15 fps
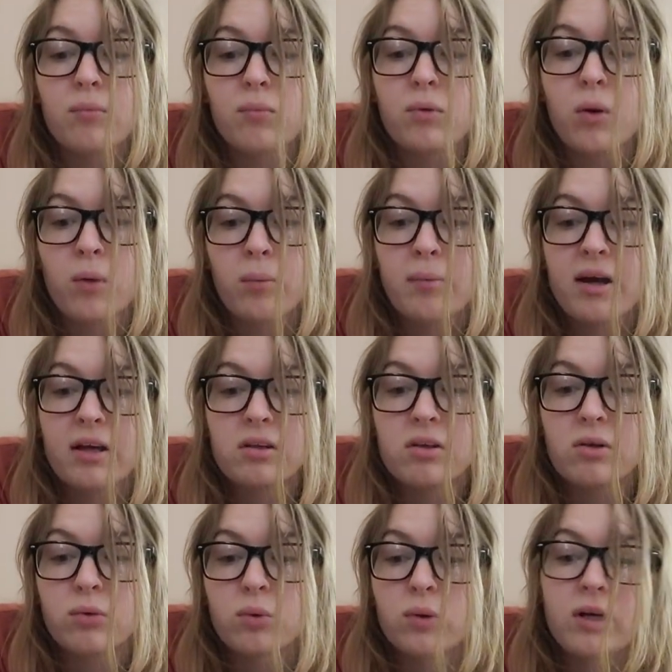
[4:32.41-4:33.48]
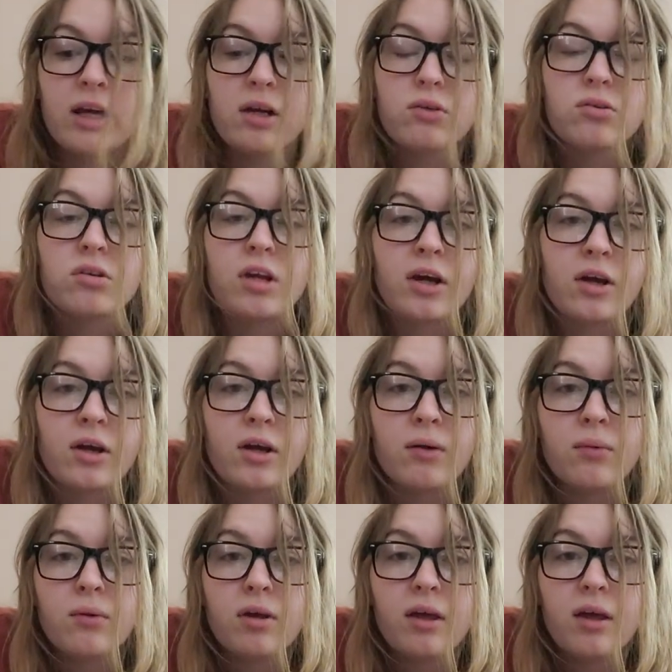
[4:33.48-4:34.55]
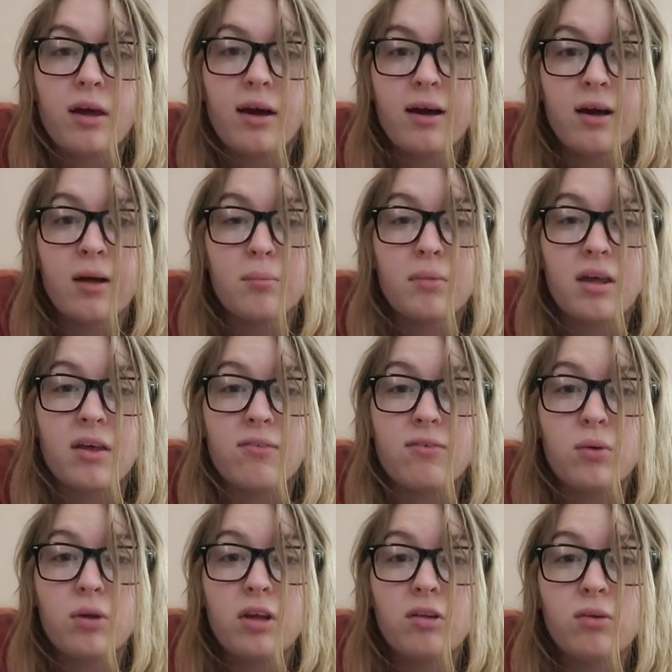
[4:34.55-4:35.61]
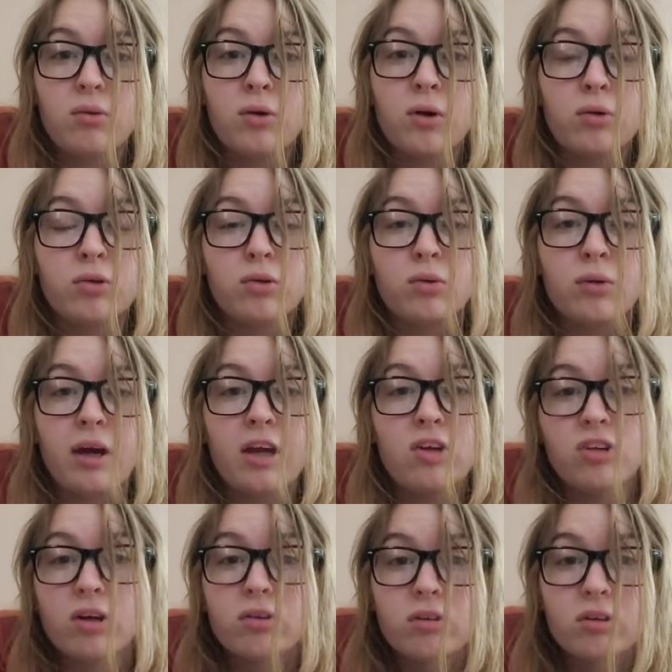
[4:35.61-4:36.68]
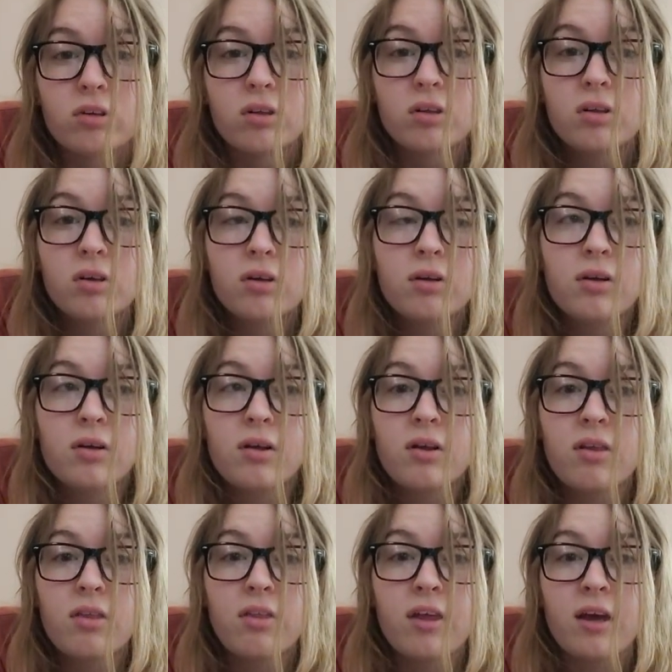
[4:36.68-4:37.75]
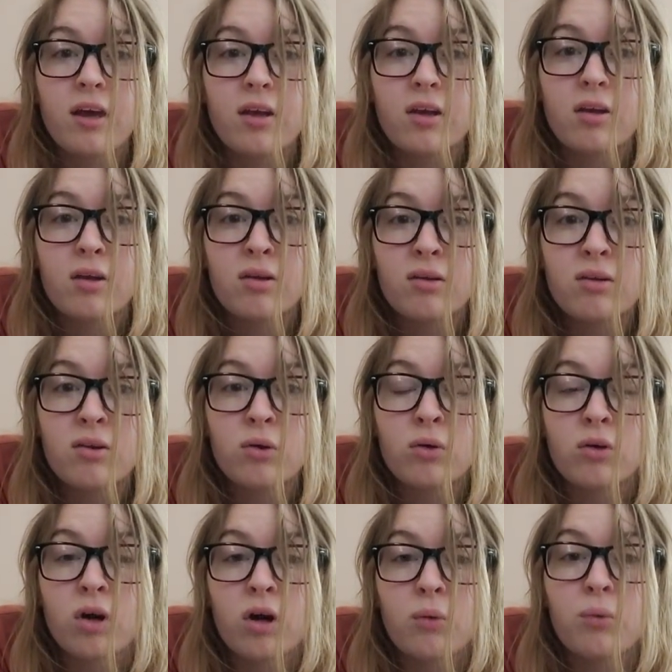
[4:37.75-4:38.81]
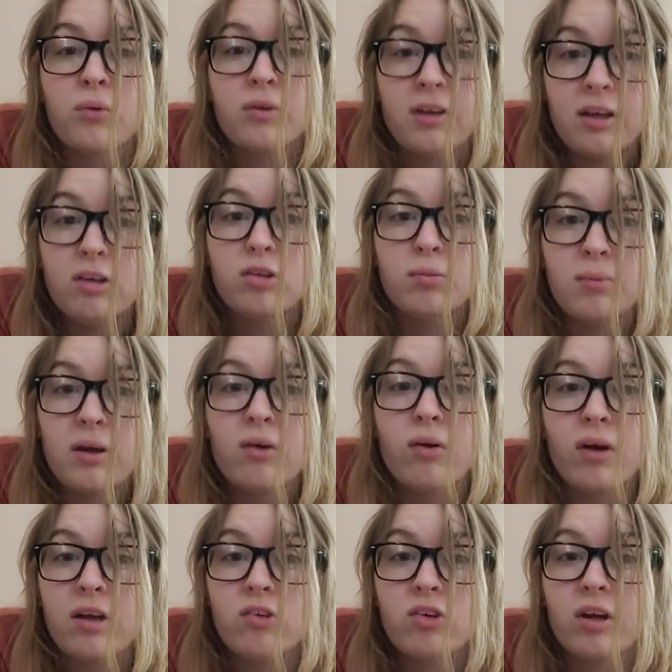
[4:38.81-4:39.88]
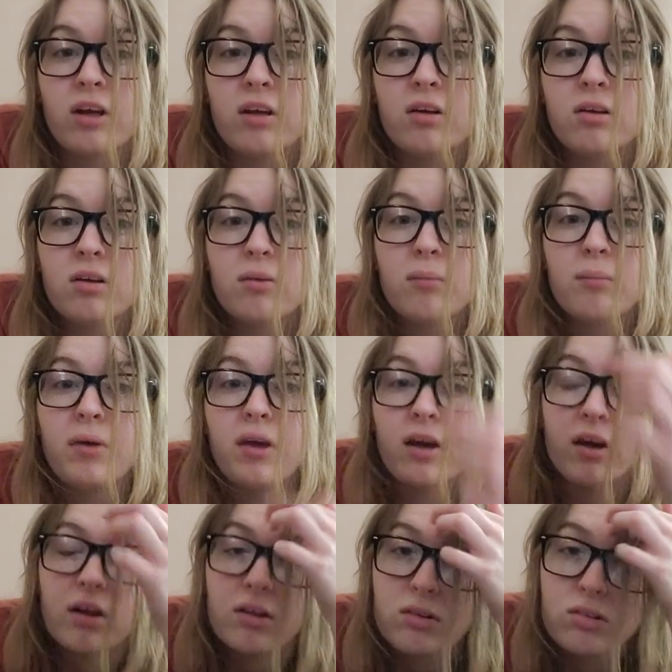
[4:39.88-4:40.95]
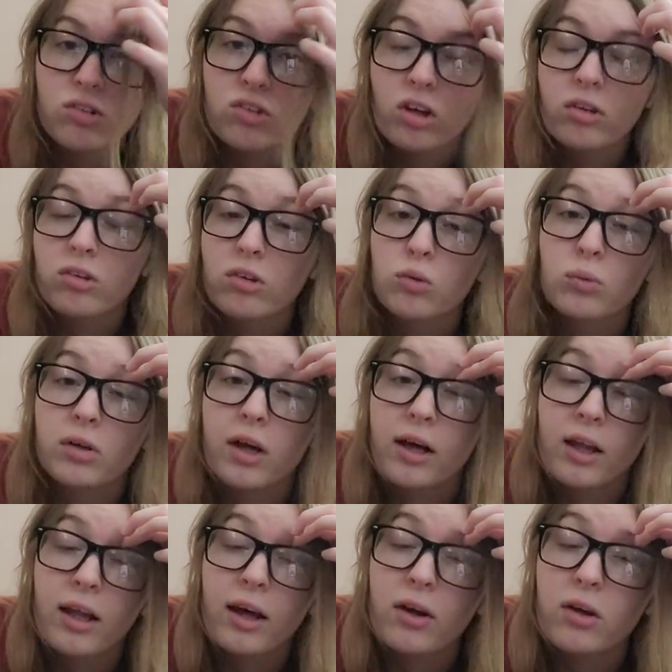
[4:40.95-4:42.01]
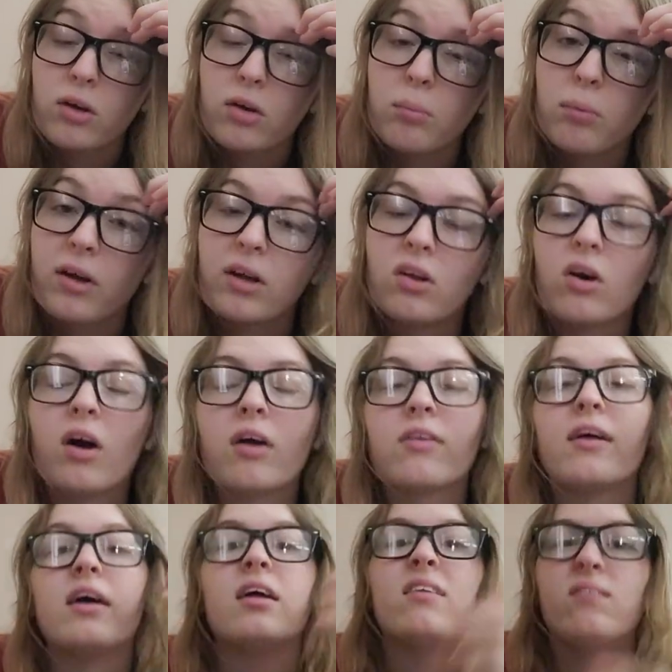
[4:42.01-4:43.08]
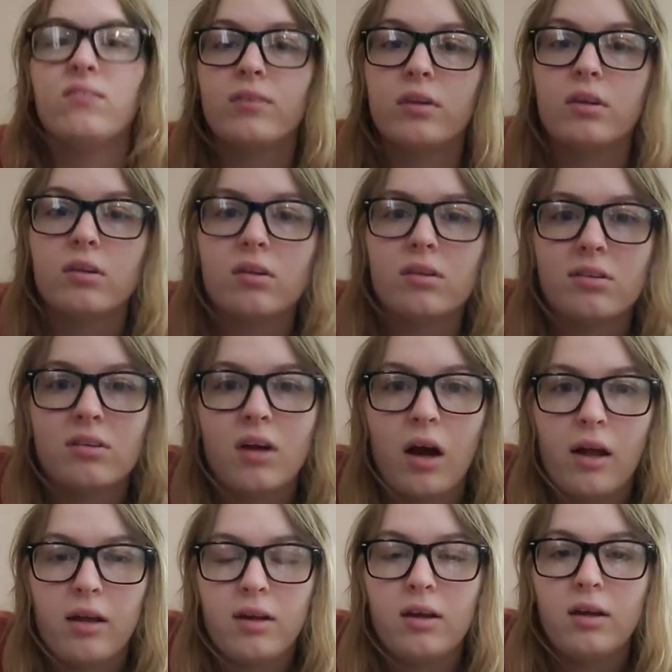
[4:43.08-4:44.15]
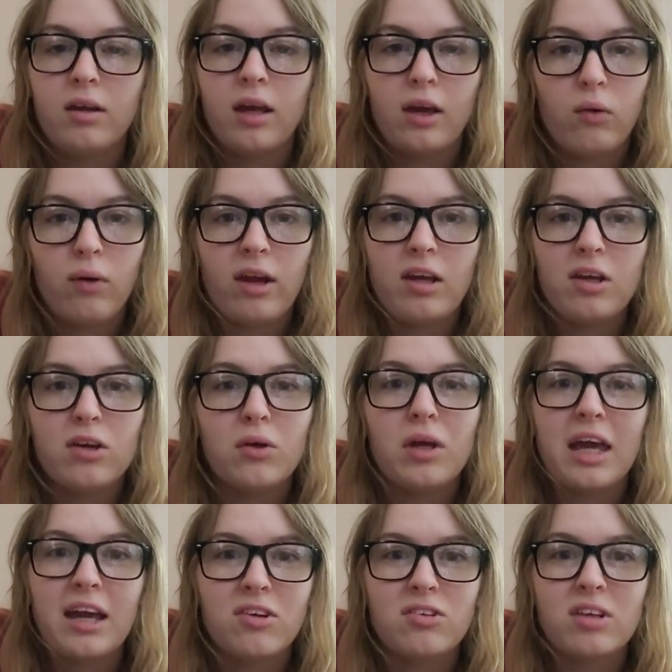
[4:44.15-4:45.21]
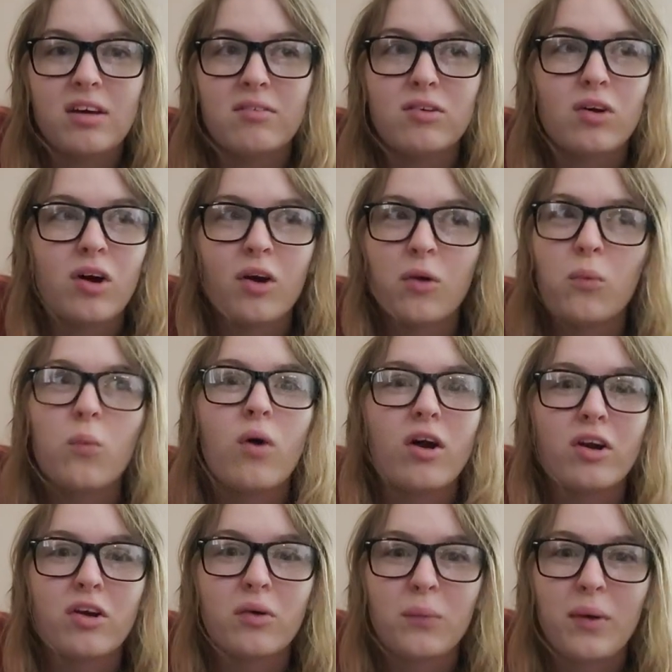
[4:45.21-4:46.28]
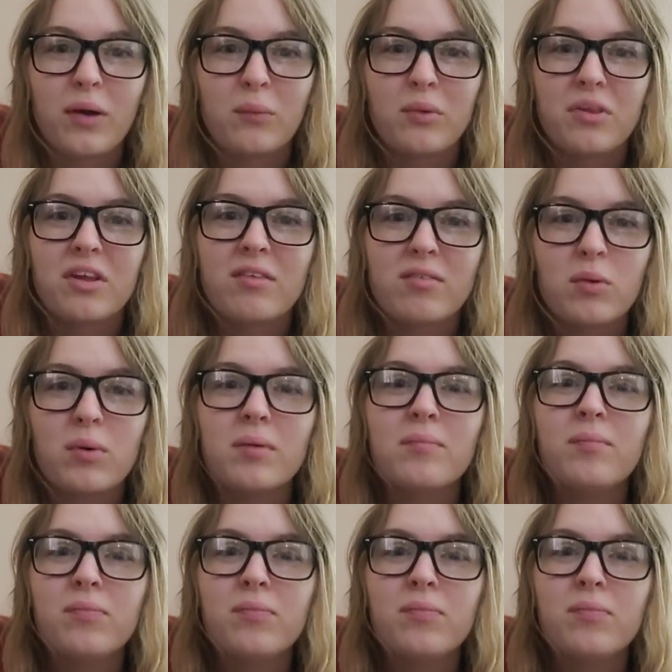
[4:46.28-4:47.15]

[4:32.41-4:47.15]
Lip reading: Going back to the tornado scenario, if you need to go to a shelter, then your dog will need to be crate trained, because shelters will not allow you to bring a dog that is not in a crate. You can't just have a dog wandering around with everyone.